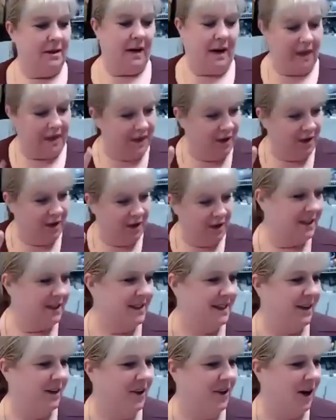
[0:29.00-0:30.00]
I know I didn't
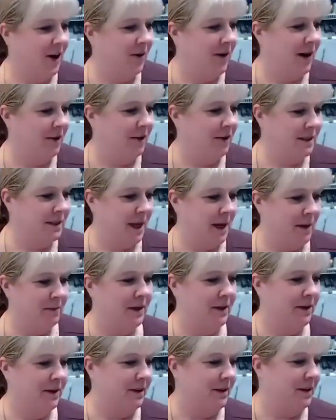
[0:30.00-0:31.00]
tell y'all I was
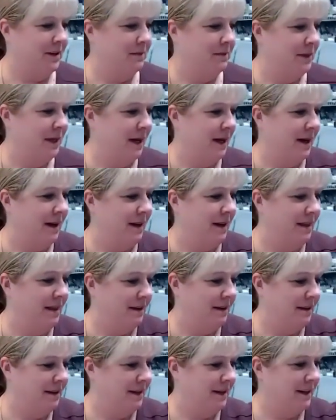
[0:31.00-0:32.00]
coming on, but I
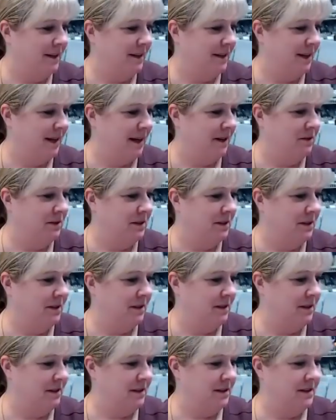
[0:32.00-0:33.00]
thought I was
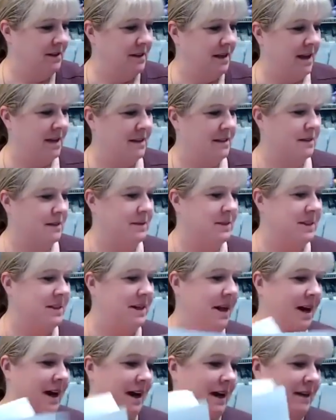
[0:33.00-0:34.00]
going to design some
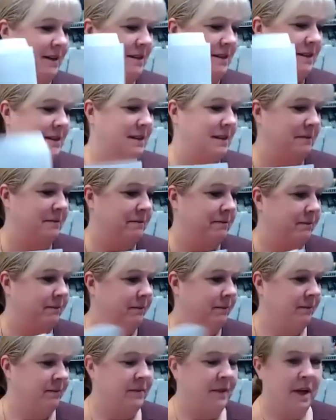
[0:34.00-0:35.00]
signs.
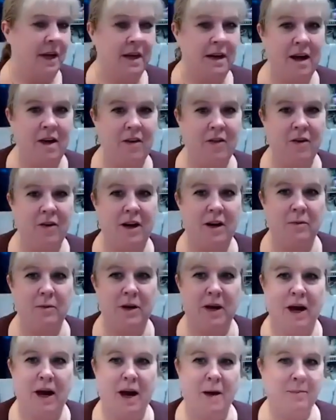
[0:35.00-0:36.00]
And I thought I
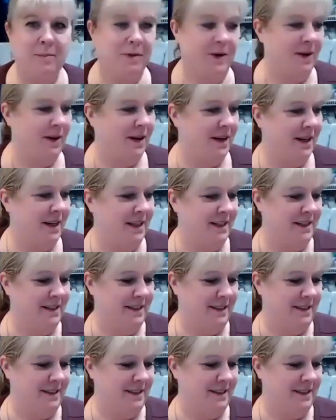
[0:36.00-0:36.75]
would hop on